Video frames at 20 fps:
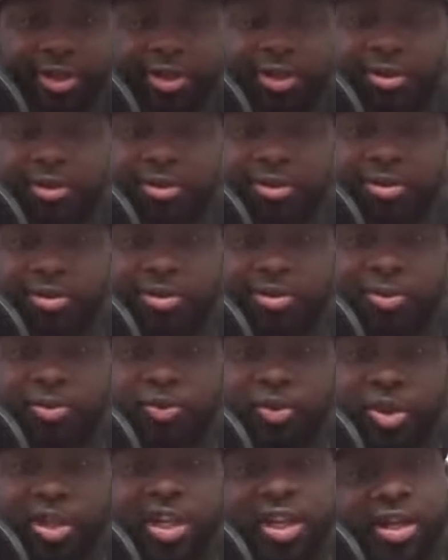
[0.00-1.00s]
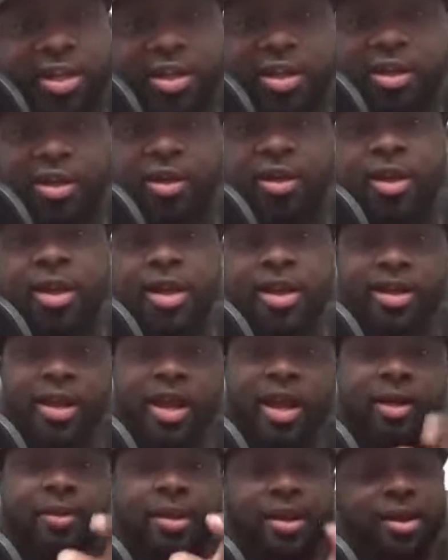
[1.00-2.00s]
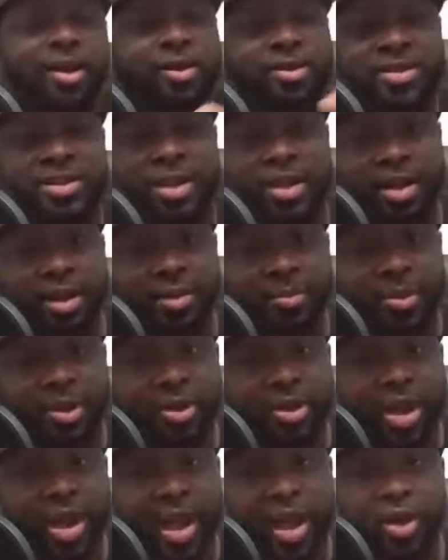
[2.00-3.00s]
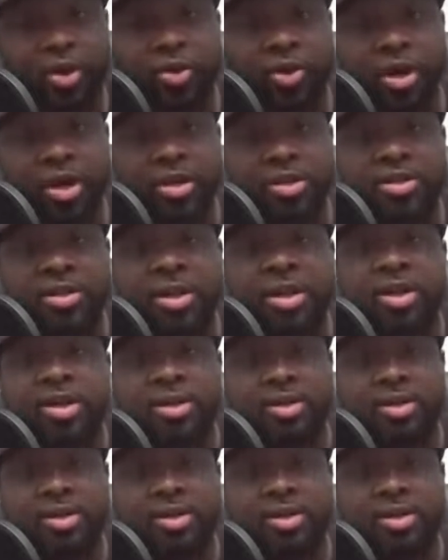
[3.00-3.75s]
we're looking good. Now I'm not gonna sit here and be on the high horse